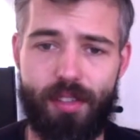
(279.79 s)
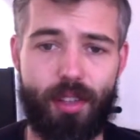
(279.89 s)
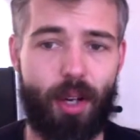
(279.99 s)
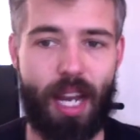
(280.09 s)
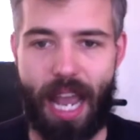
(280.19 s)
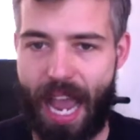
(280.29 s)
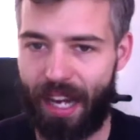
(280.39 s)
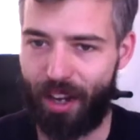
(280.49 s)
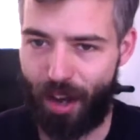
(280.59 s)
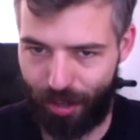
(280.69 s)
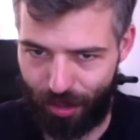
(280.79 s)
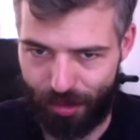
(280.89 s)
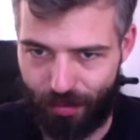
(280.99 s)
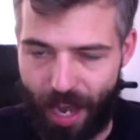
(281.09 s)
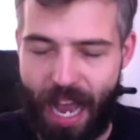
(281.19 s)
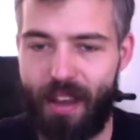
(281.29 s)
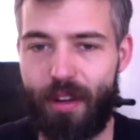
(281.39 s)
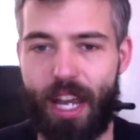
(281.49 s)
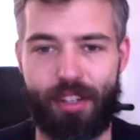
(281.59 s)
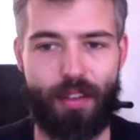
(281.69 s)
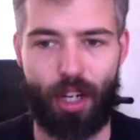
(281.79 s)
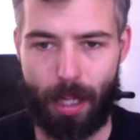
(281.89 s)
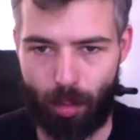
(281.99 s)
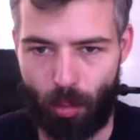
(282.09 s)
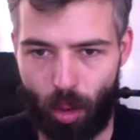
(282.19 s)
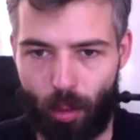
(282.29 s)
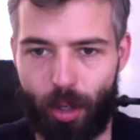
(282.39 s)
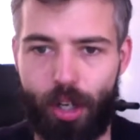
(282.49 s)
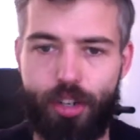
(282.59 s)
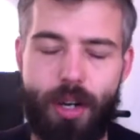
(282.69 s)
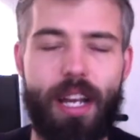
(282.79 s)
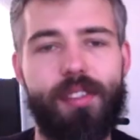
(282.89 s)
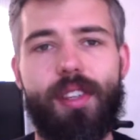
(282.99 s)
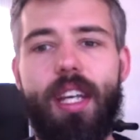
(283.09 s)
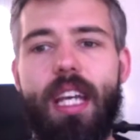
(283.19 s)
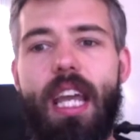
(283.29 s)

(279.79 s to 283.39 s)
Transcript: So kind of adding on to those 5, we actually have a couple more we're going to address.